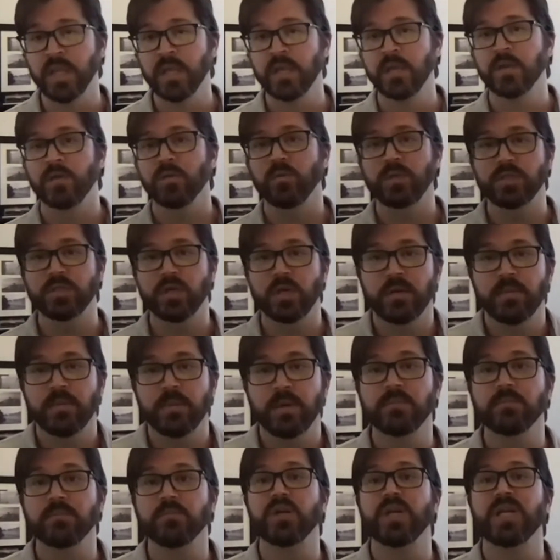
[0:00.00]
We talk
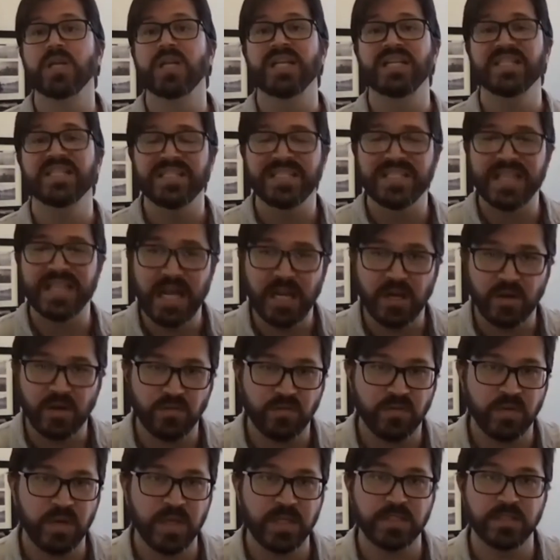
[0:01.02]
about bringing a
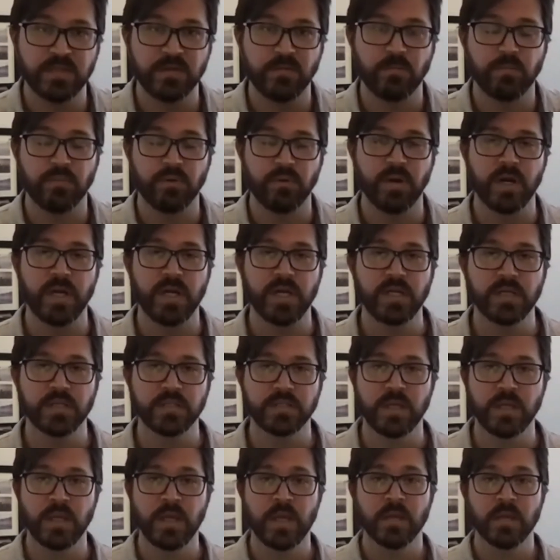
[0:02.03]
sacrifice of praise,
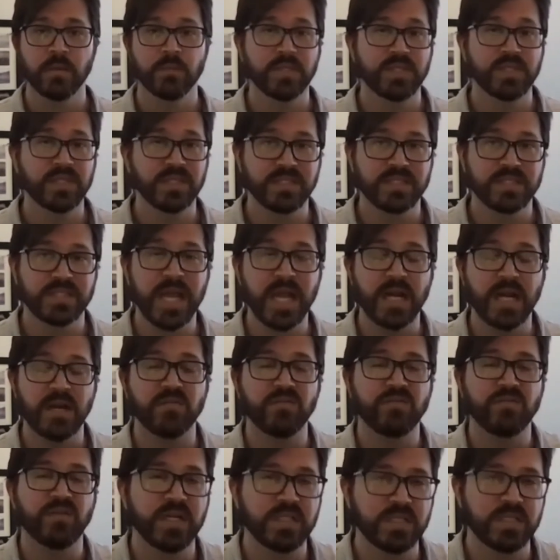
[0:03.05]
but the
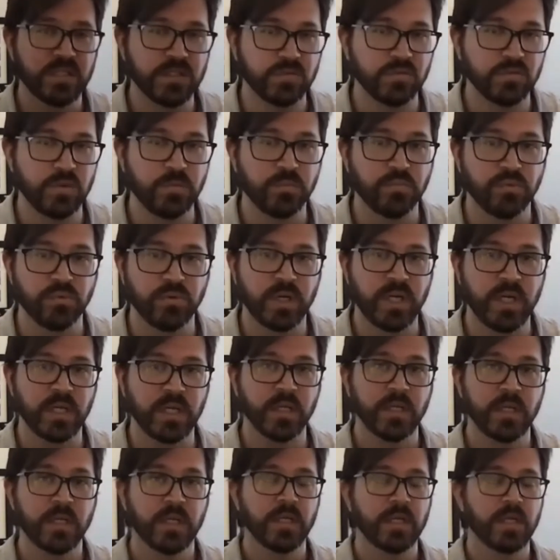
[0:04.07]
sacrifices we bring
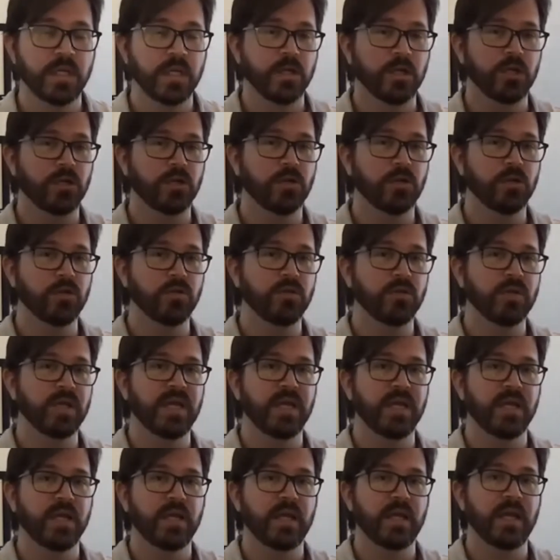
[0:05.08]
include
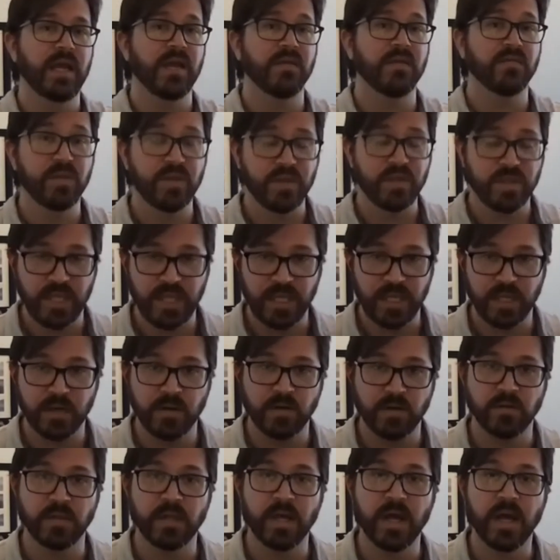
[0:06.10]
everything in
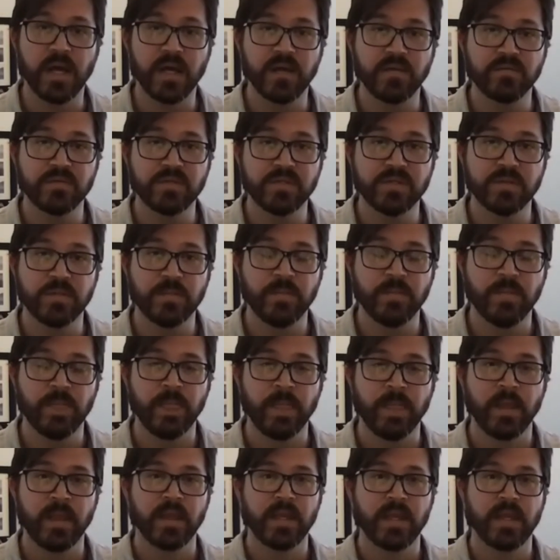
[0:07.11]
our lives.
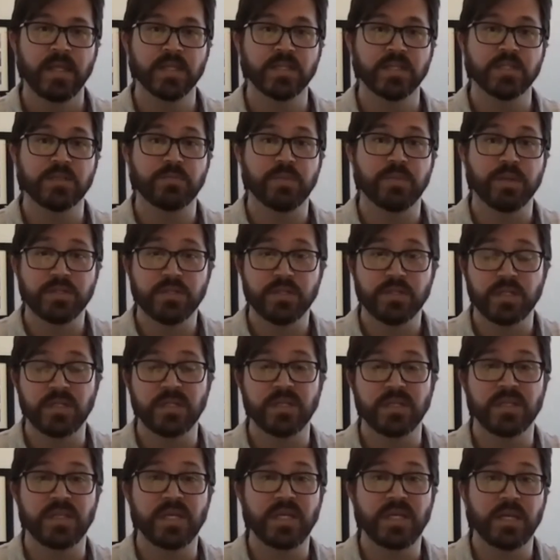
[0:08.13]
And
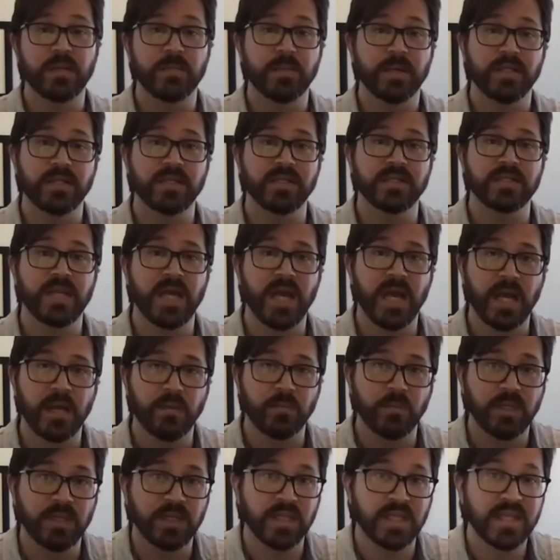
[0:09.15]
especially thinking about the time
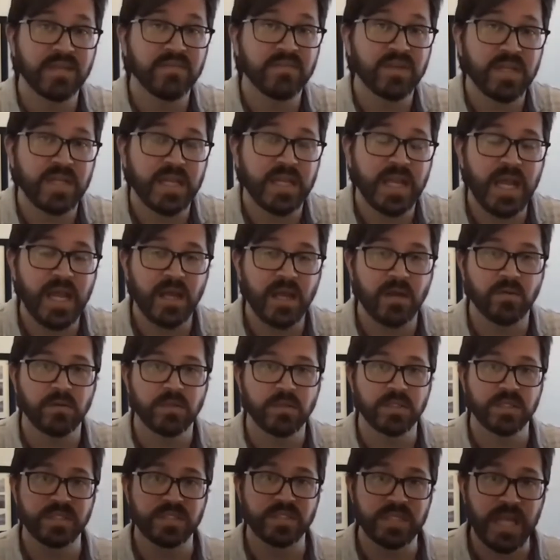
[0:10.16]
we live in now,
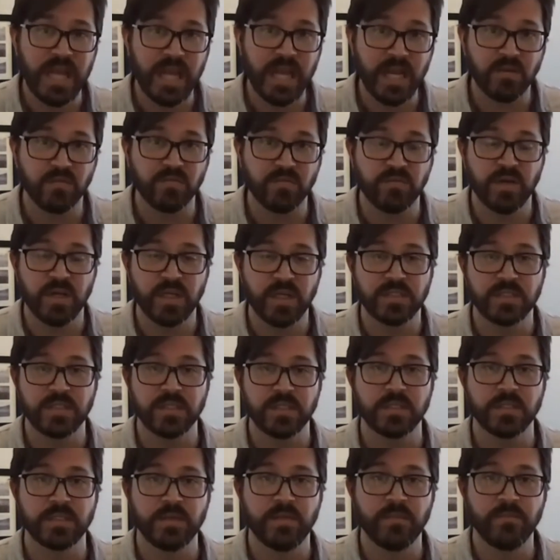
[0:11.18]
the
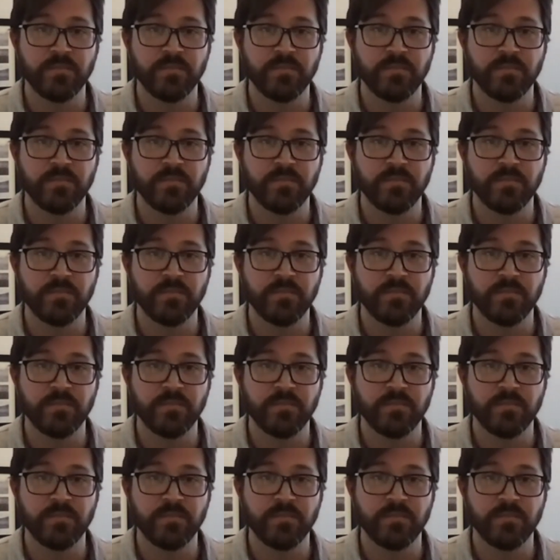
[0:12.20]
sacrifices